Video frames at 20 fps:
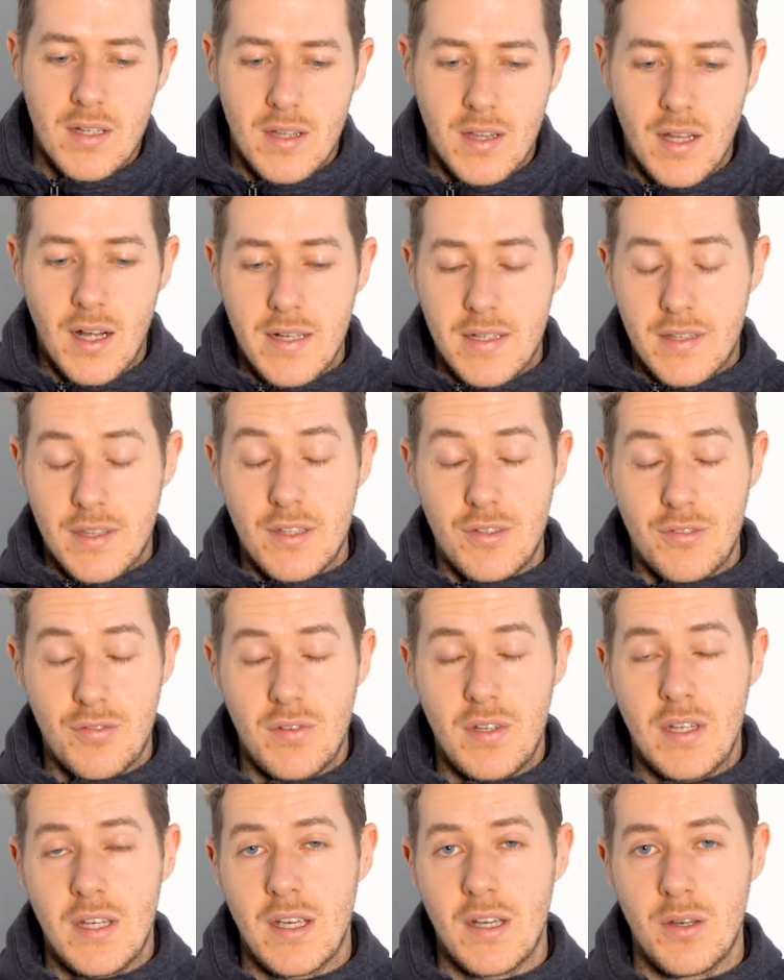Like this
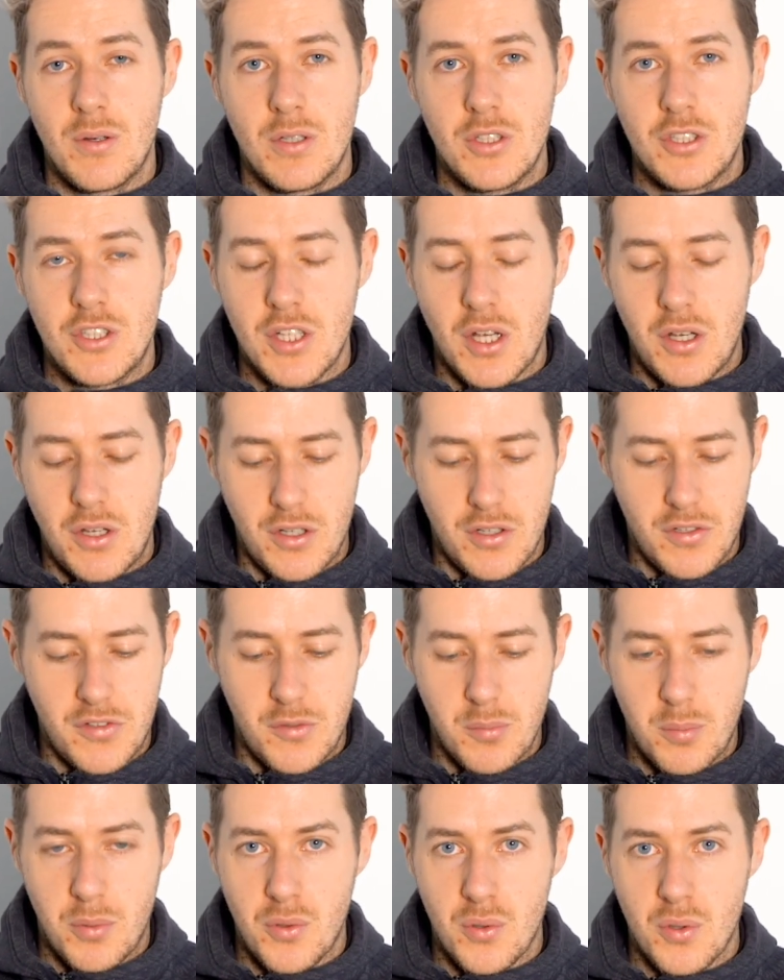video and show your
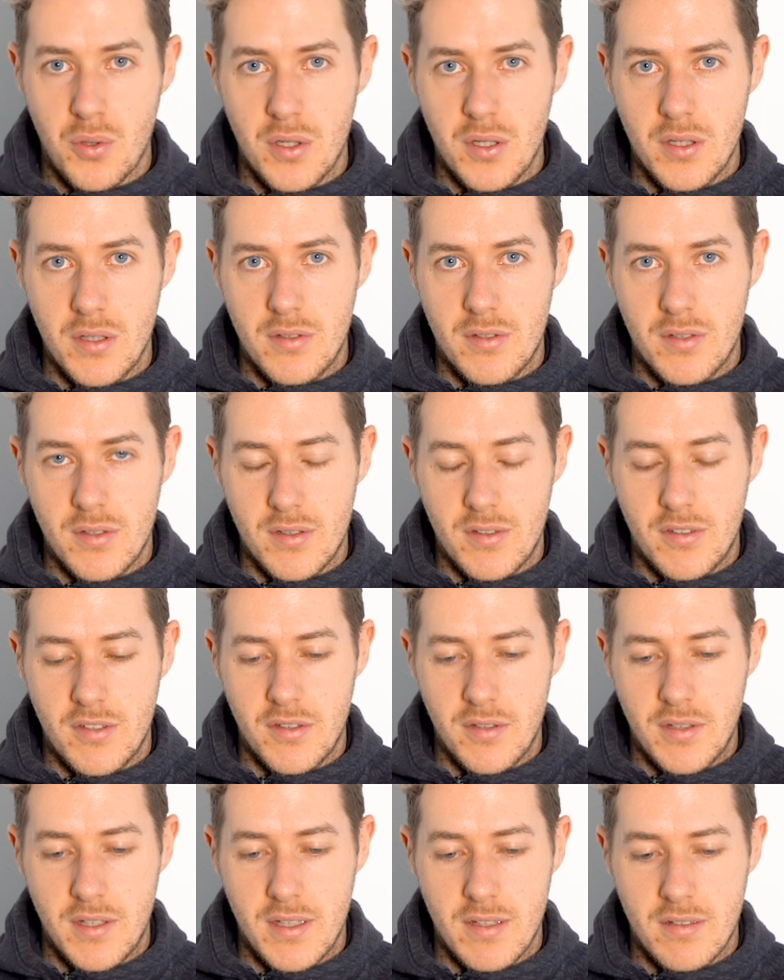support
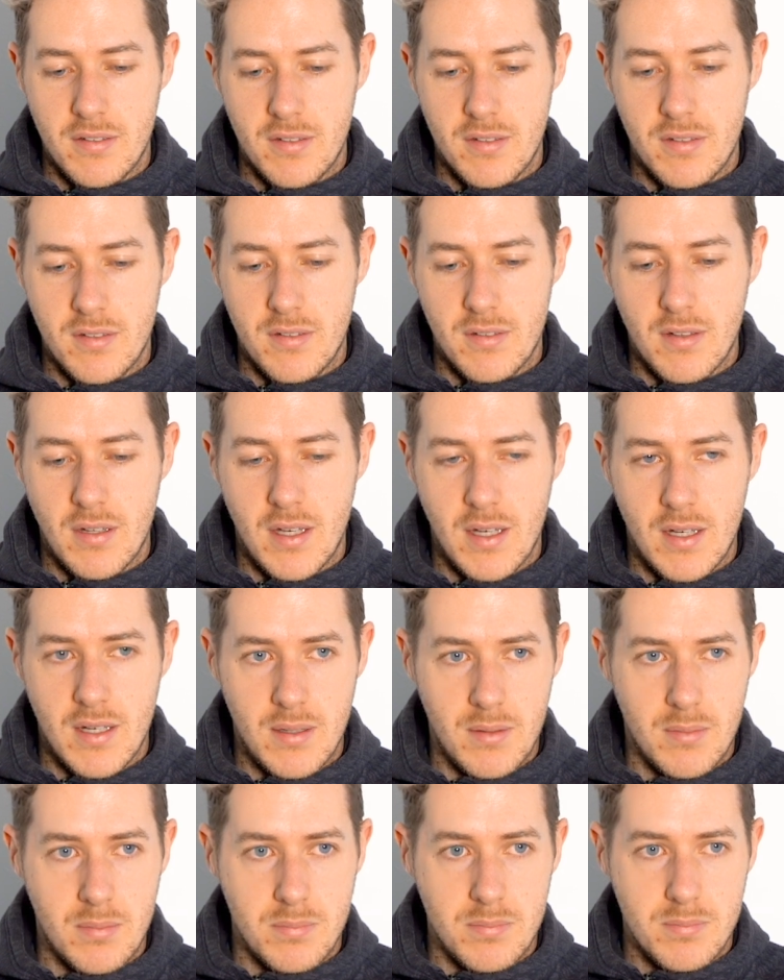to this
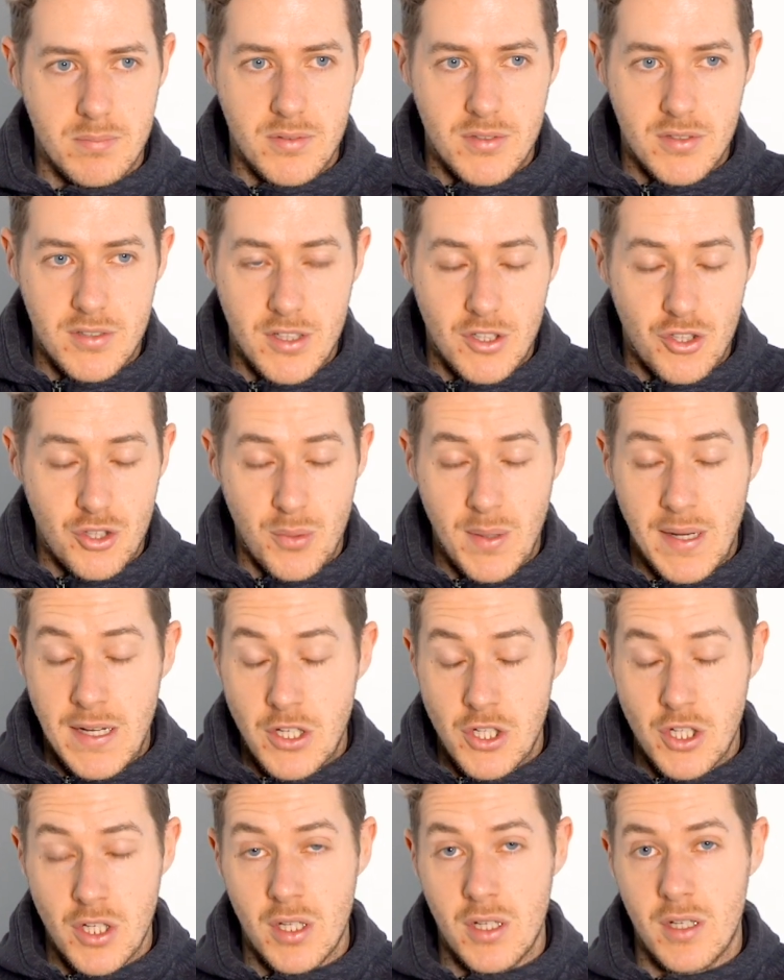
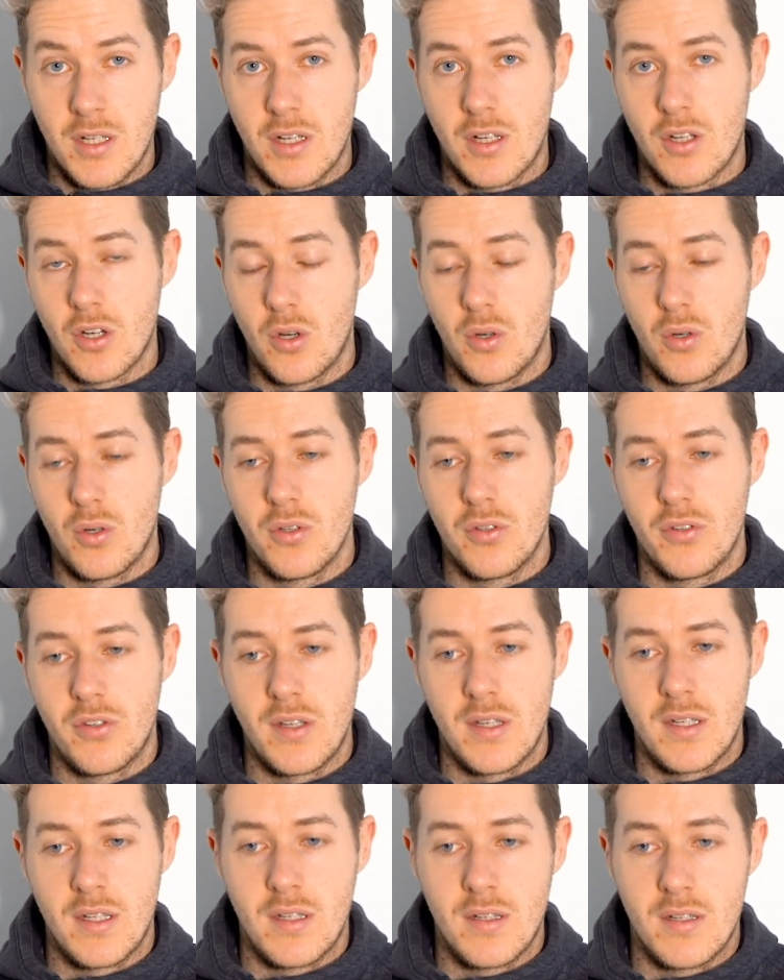situation and cause,
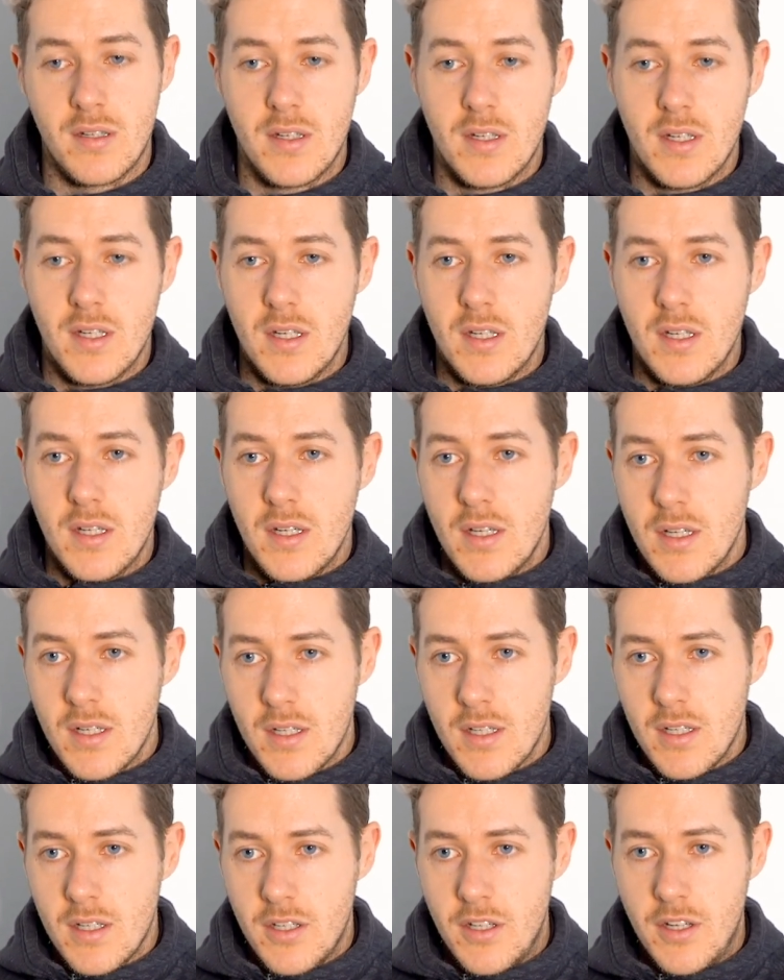and
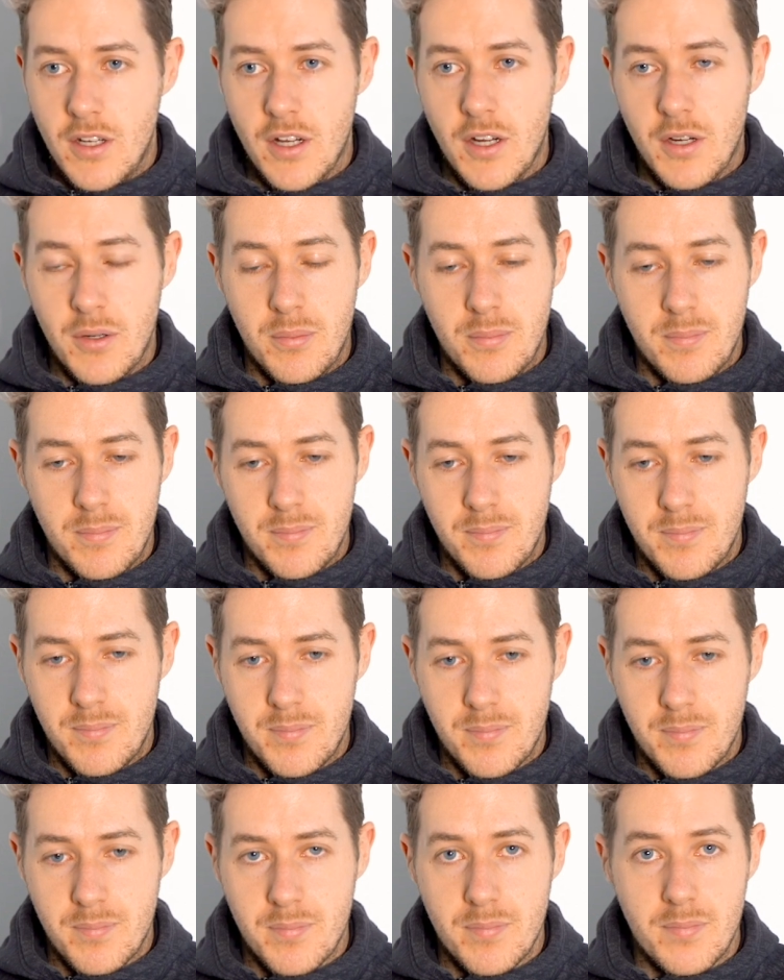you know,
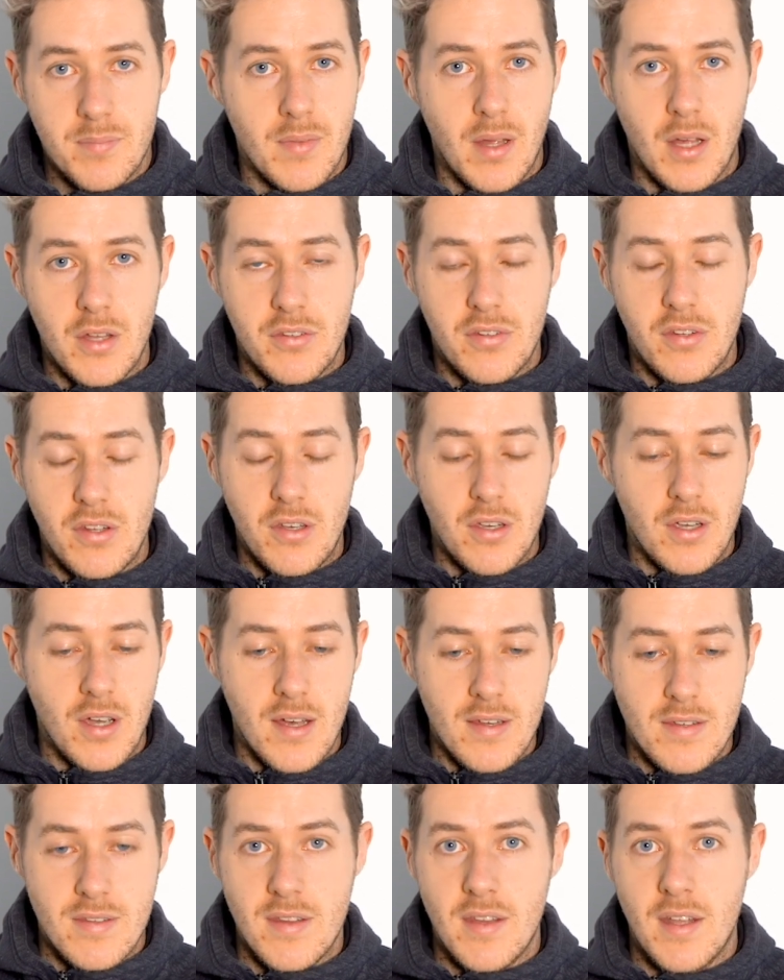I'll see you
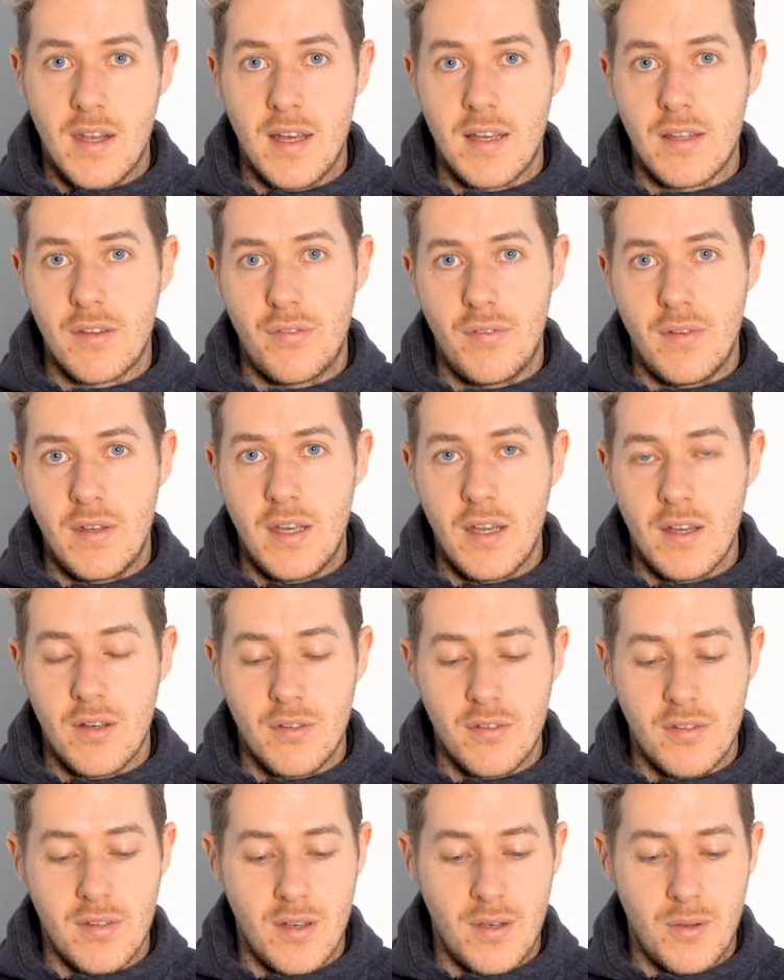guys in the next video.
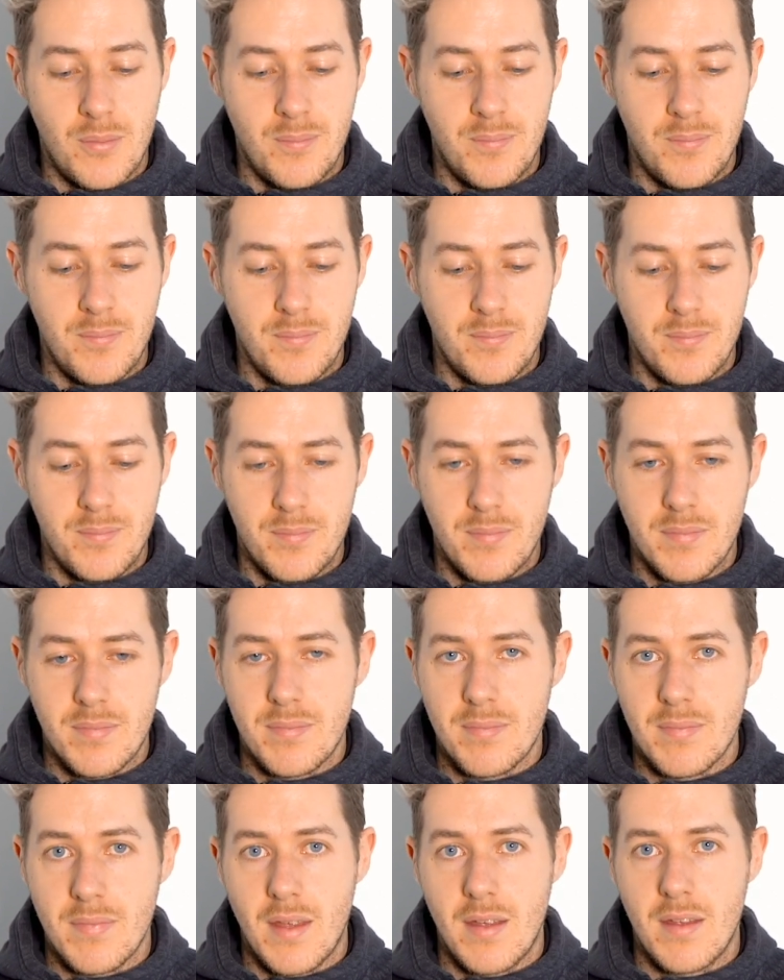So,
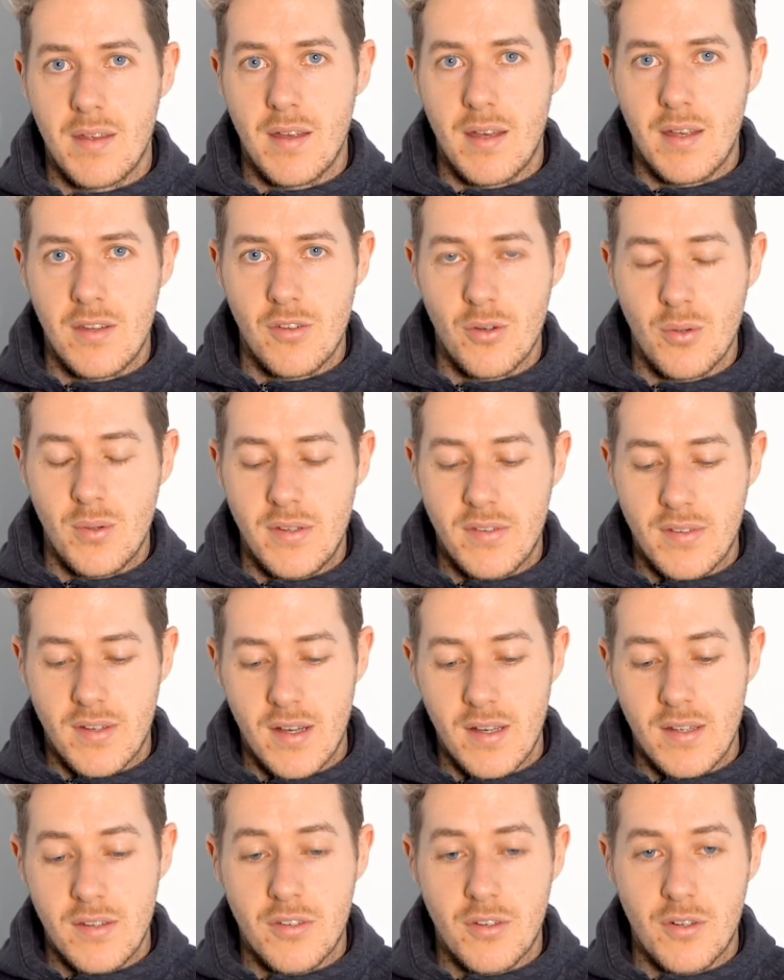as always,
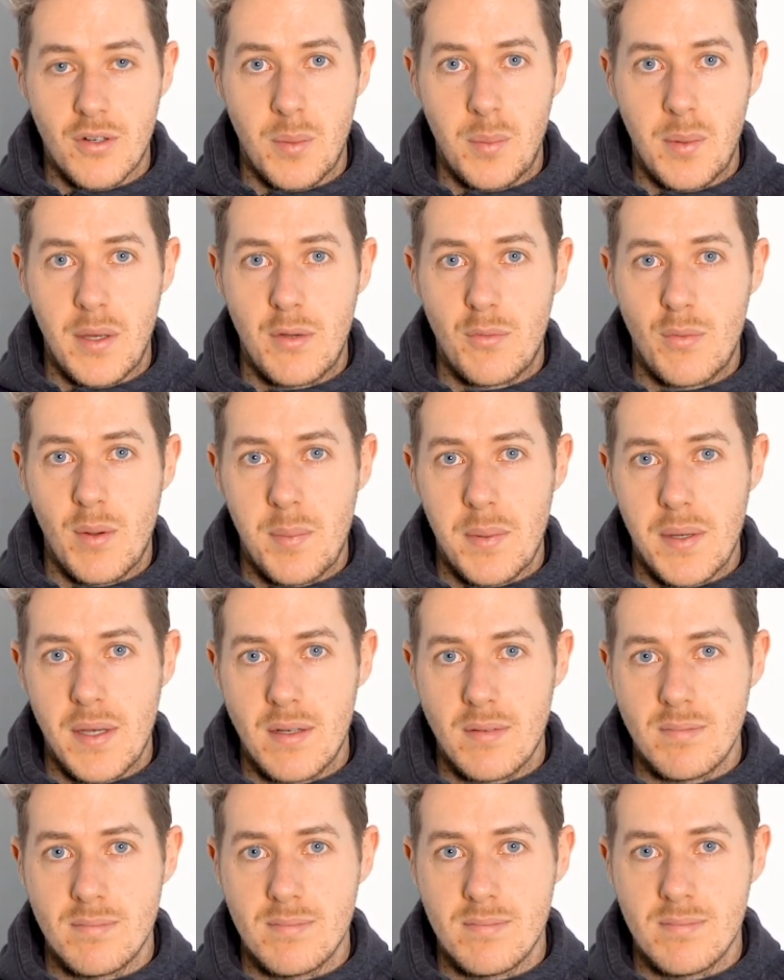guys, grip it and rip
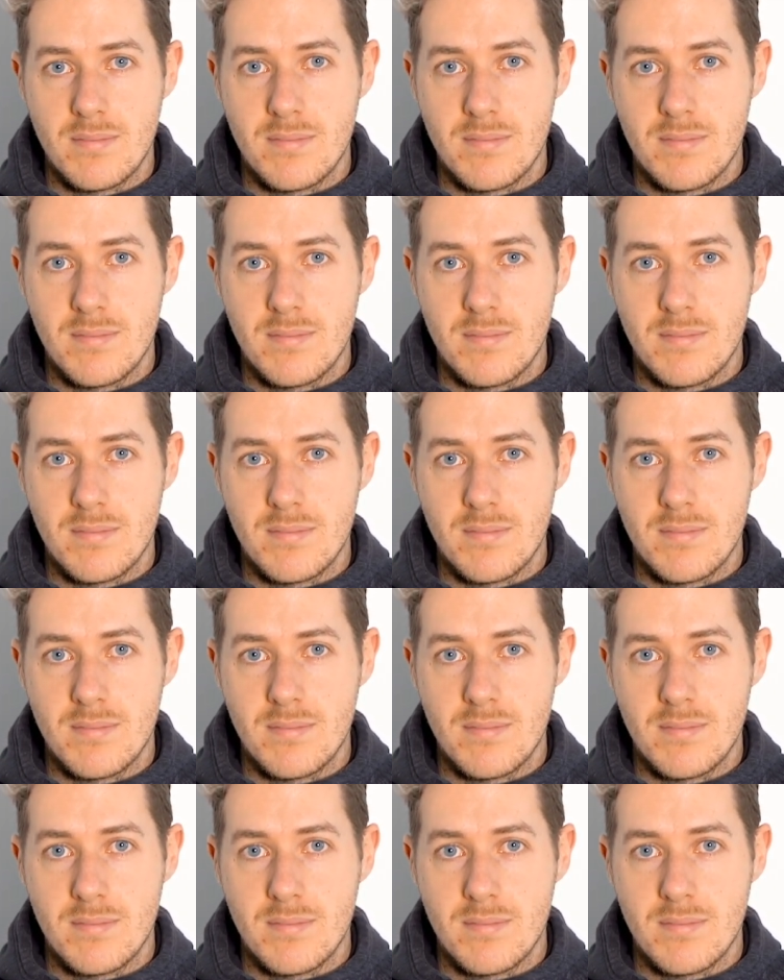it.